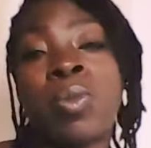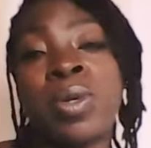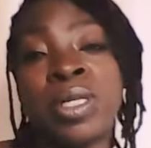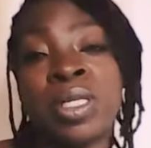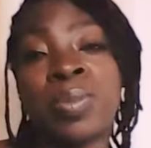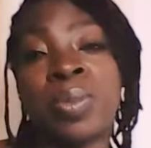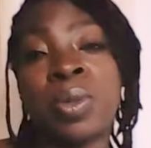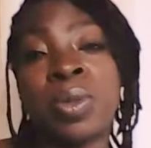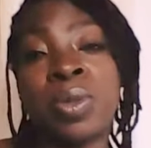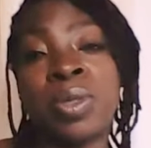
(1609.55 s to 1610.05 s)
Is
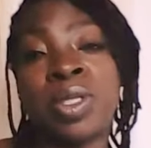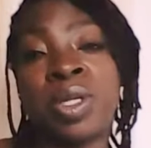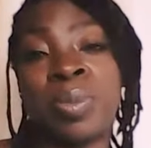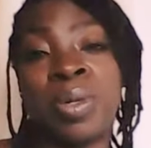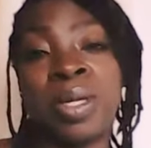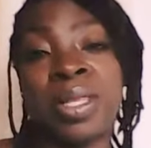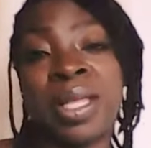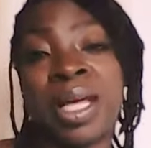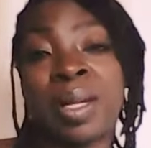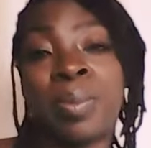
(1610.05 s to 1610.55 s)
supposed to
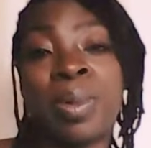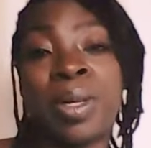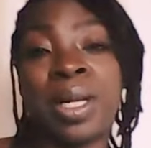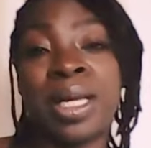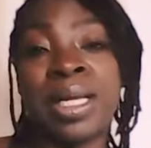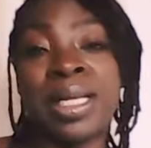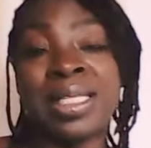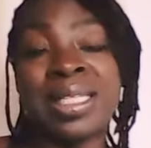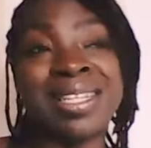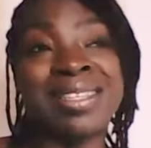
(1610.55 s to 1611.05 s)
be that
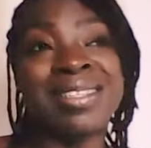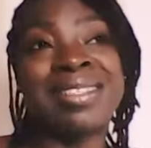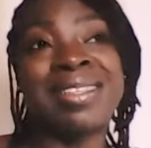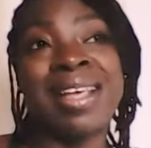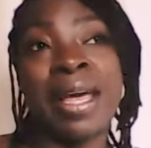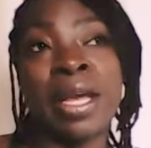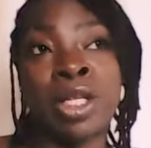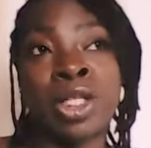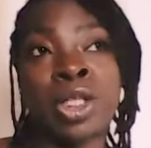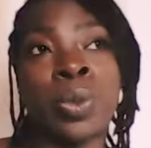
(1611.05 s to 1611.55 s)
place, that
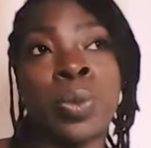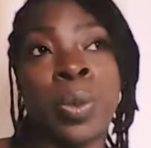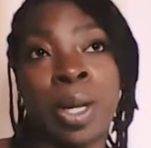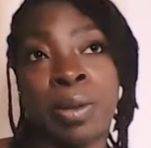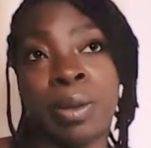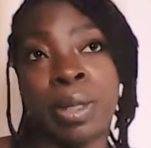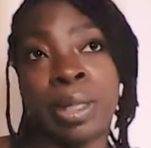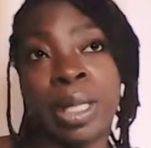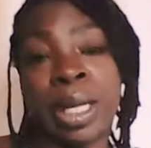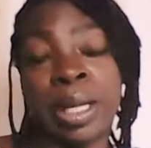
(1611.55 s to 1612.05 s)

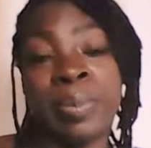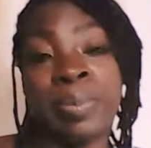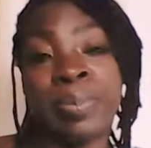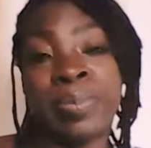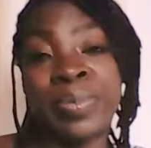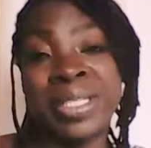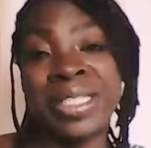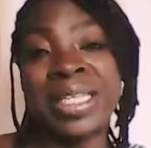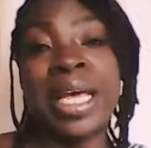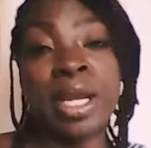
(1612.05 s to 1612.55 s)
sanctuary, that
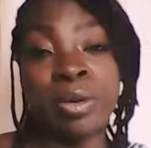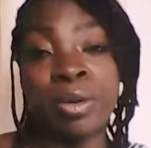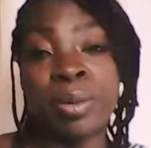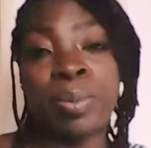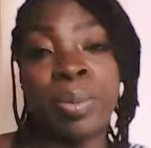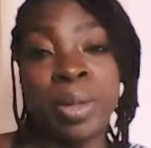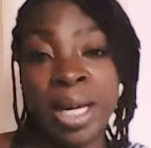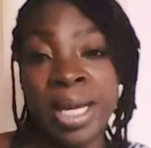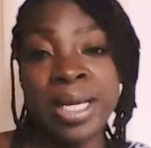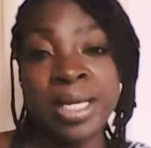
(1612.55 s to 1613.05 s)
sacred
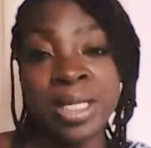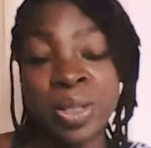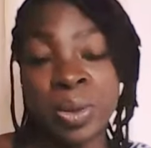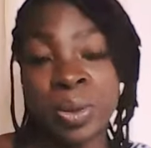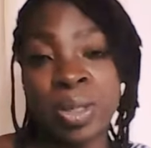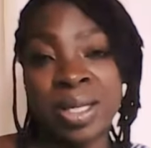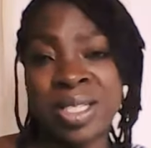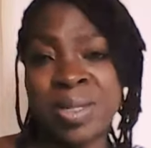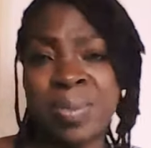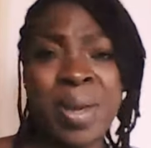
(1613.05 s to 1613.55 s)
place,
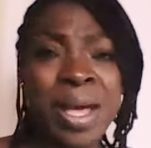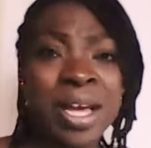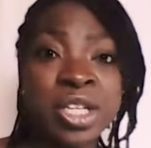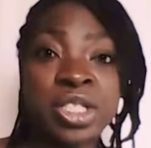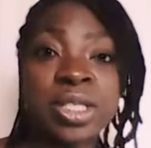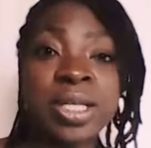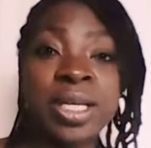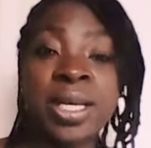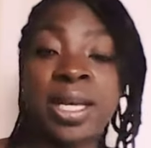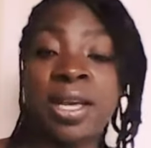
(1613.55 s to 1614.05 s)

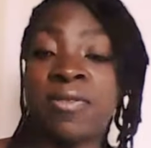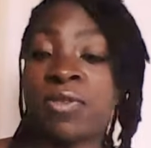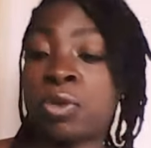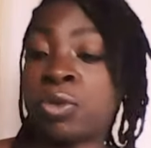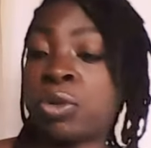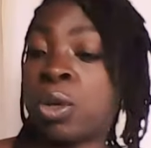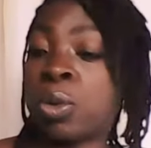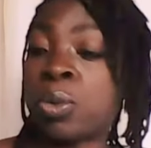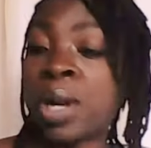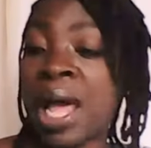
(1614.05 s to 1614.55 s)
especially if you
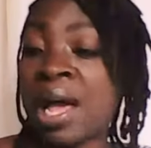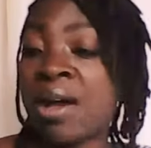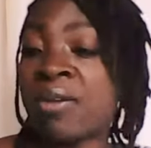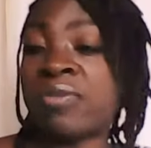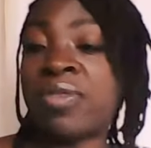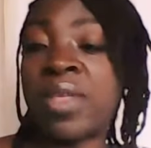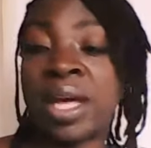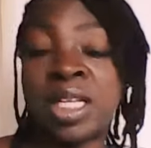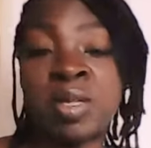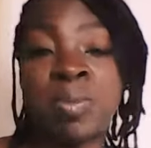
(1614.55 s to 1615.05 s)
don't have
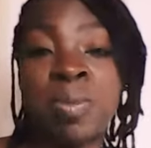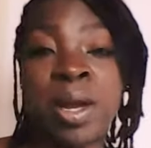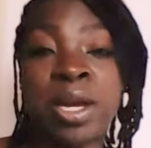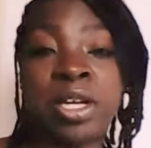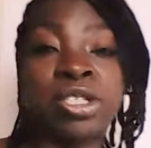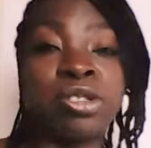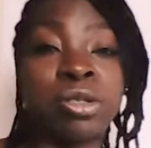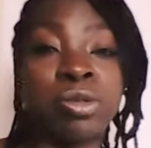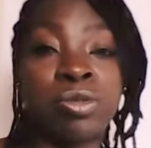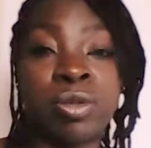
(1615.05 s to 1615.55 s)
that
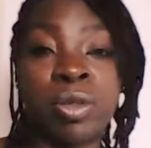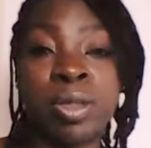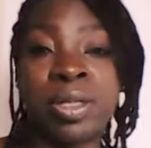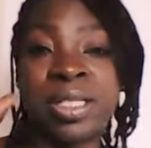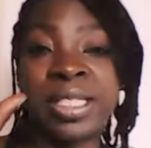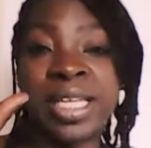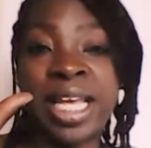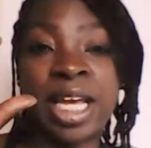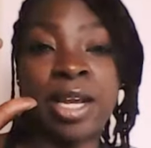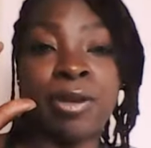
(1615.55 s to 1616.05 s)
special
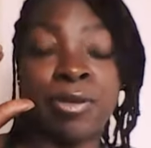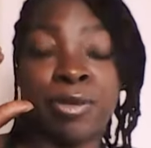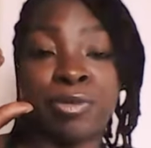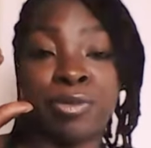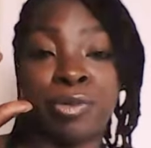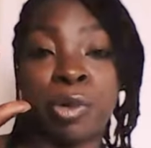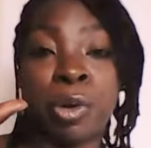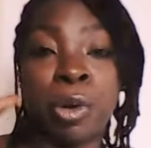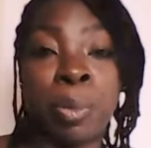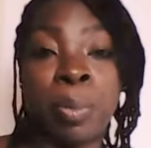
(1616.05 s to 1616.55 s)
sacred
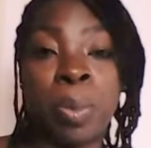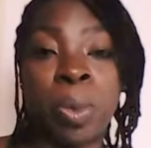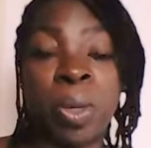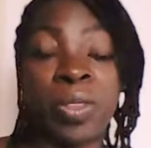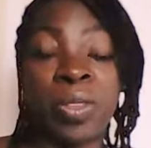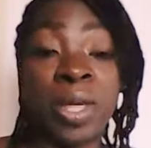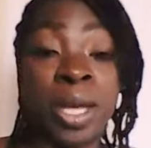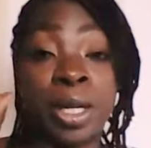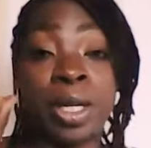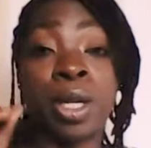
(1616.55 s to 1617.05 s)
room
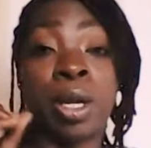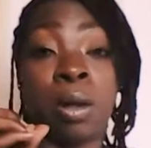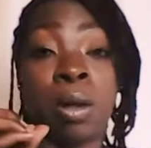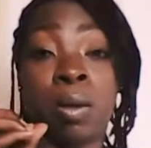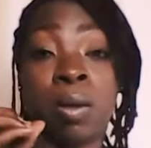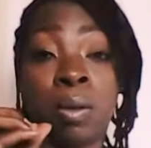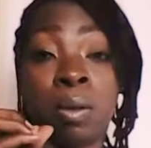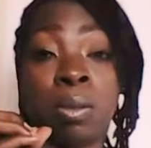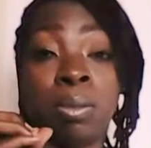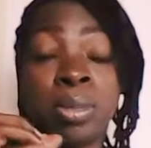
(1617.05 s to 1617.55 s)
within your
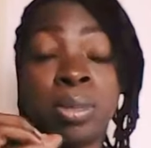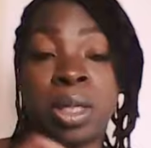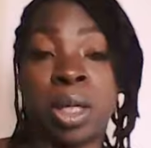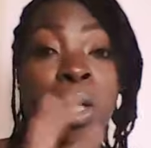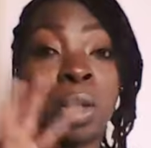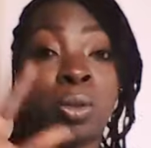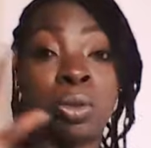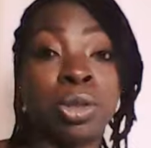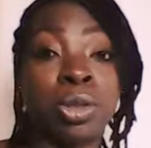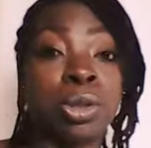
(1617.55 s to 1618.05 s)
home to
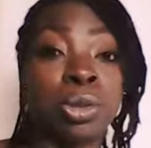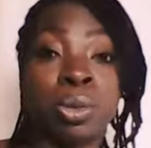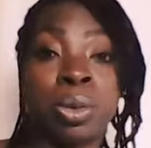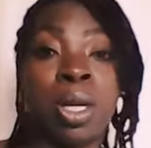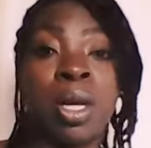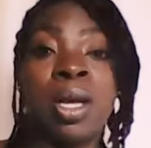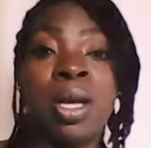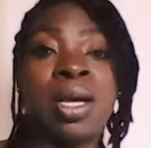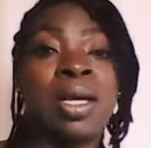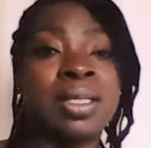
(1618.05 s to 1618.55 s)
go
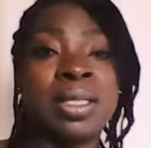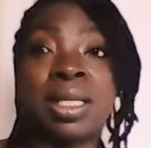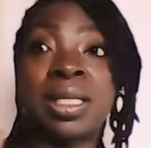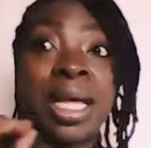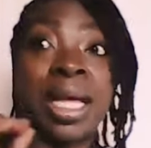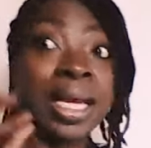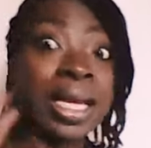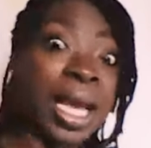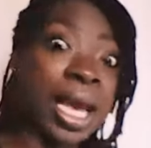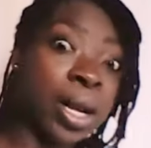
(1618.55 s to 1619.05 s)
to
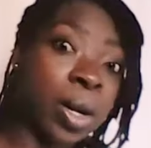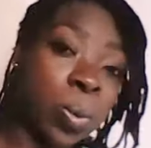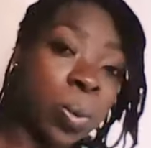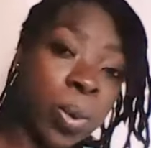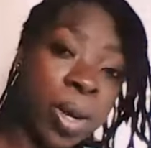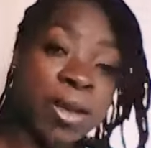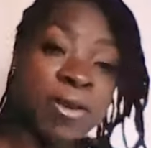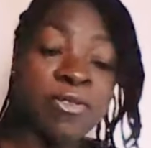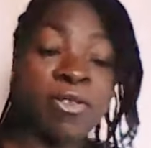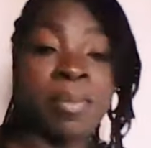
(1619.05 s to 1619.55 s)
like get
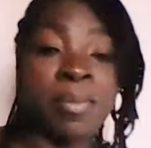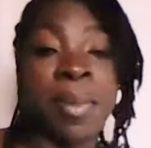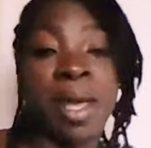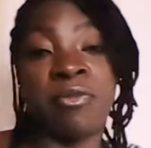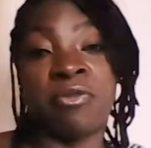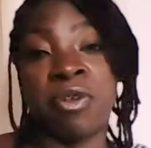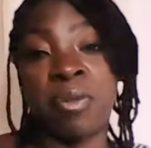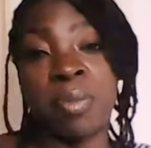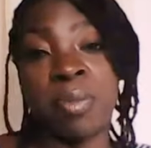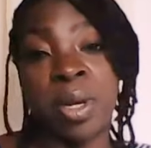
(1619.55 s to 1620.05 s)
away from
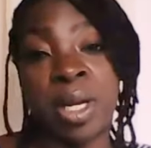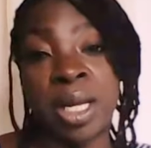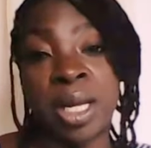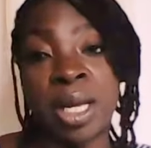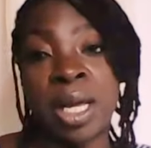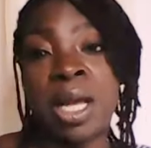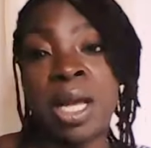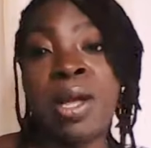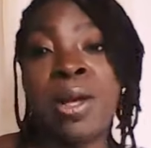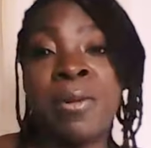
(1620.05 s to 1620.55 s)
everybody.
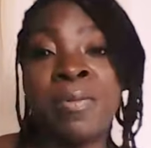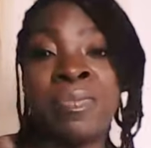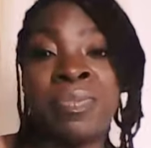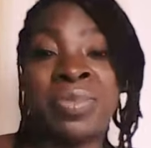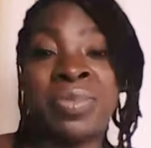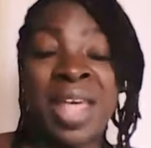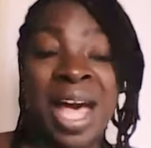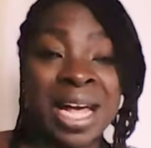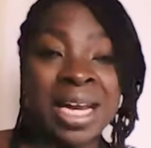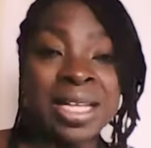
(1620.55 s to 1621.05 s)

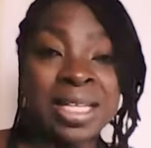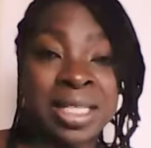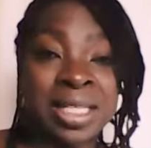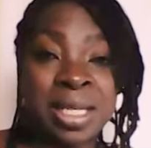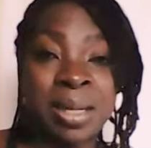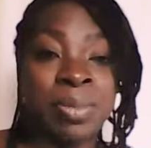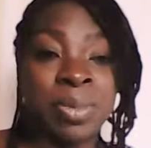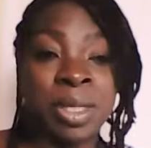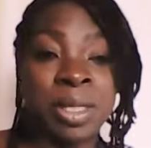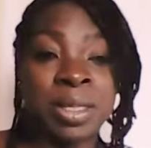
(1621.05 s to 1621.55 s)
That is
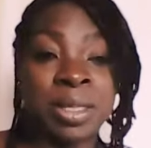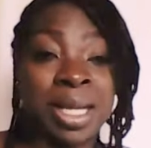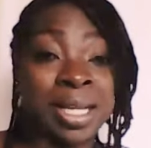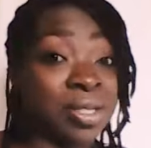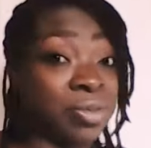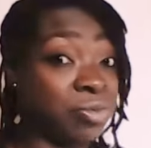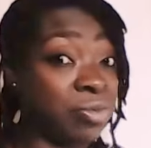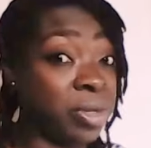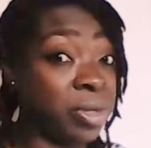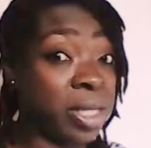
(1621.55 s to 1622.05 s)
something
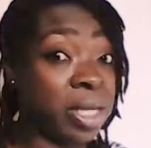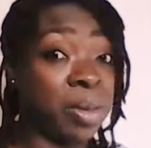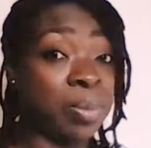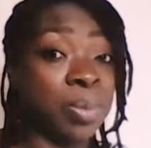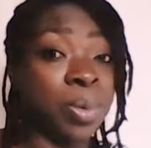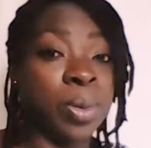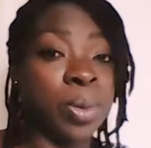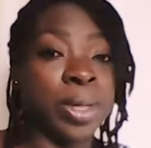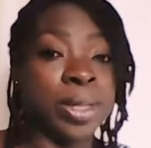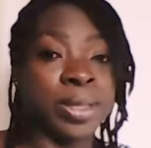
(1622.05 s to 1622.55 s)
that's really
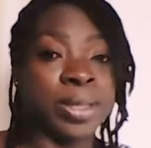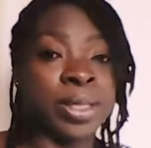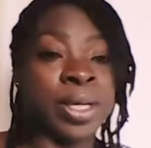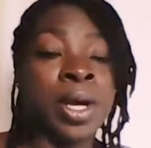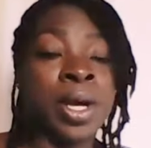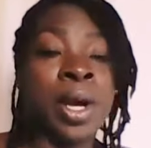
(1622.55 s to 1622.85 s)
important.